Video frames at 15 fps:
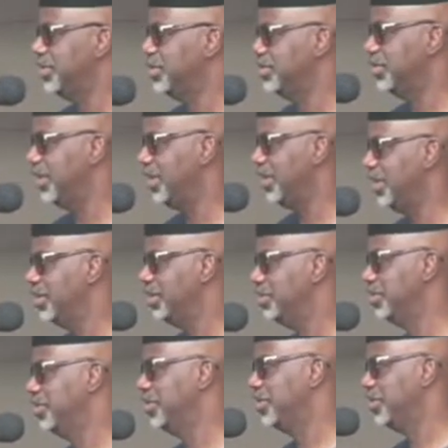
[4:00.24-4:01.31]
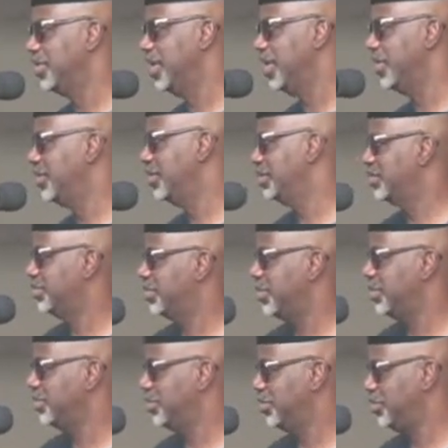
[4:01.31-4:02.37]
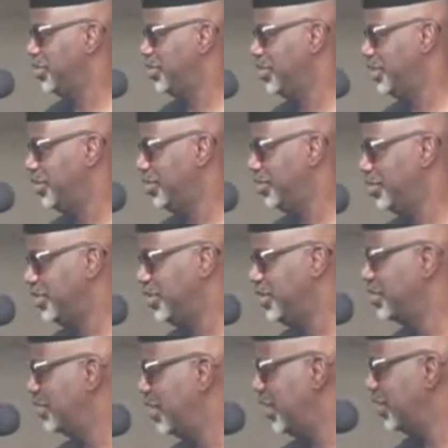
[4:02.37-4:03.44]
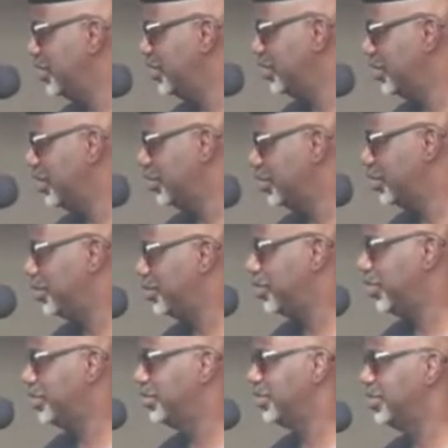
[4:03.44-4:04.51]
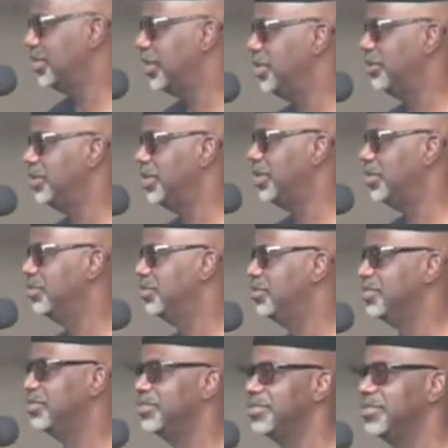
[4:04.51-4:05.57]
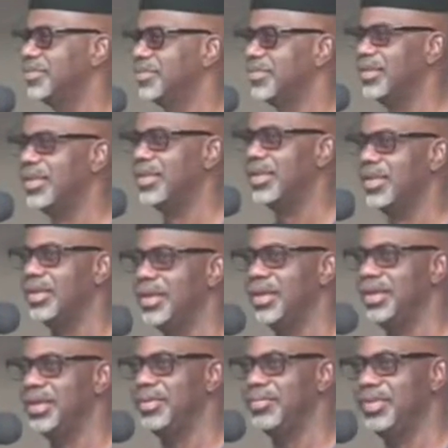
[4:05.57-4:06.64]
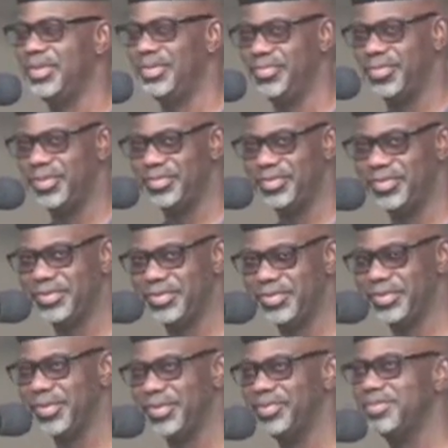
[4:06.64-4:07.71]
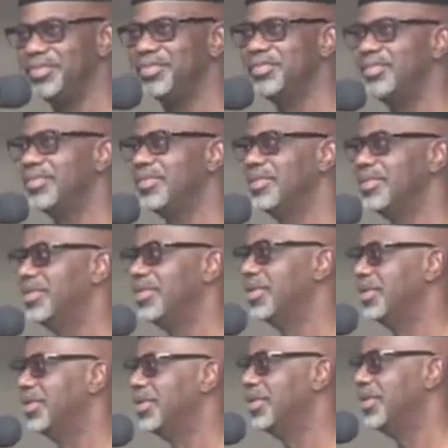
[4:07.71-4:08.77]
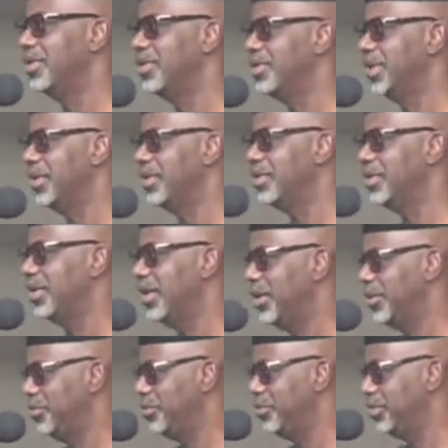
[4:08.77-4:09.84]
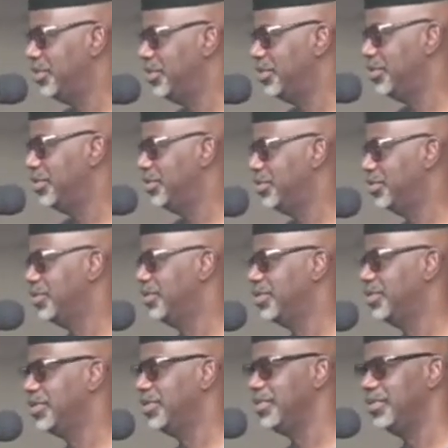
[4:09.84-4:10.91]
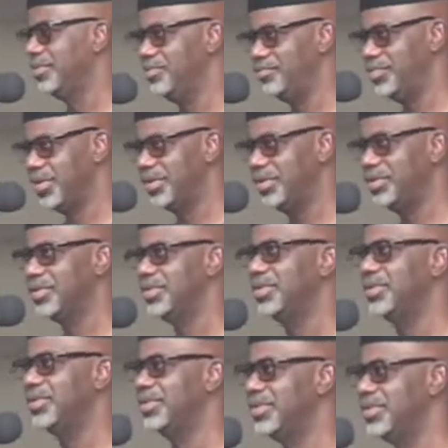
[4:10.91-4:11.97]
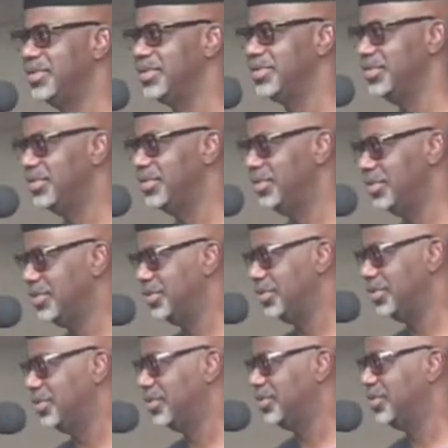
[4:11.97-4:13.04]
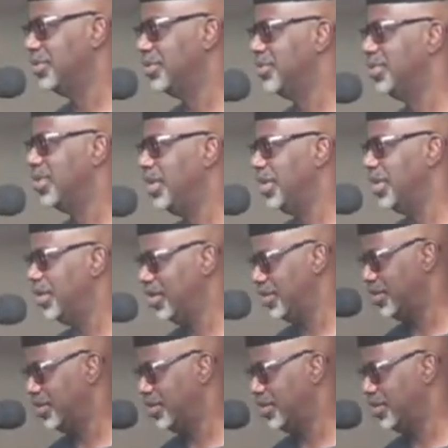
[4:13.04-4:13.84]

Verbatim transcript: is that I had a discussion with him on his 80th birthday, I believe. And I made a promise to him that I would build this institution here